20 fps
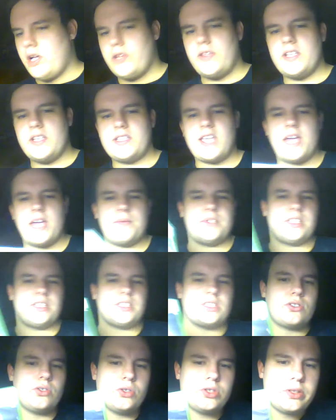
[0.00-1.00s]
This game is
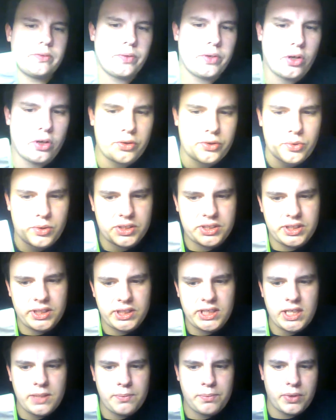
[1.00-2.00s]
exclusively on
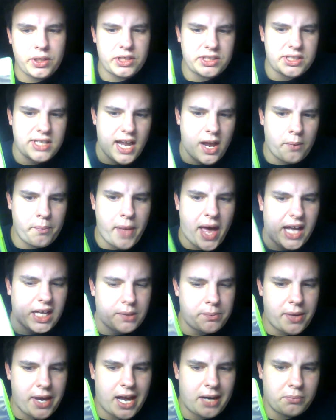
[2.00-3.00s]
360, but is now back
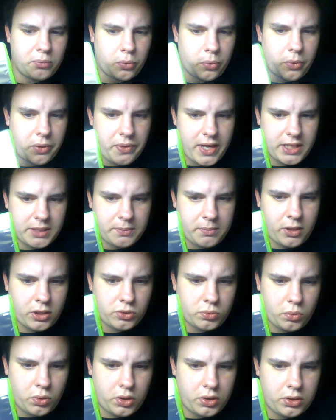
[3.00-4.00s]
compatible with
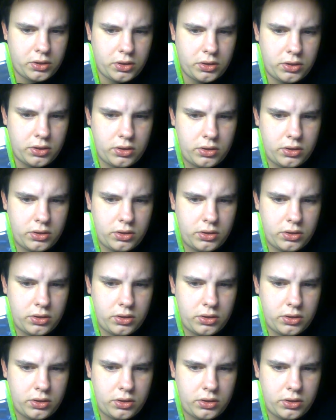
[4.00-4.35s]
Xbox One.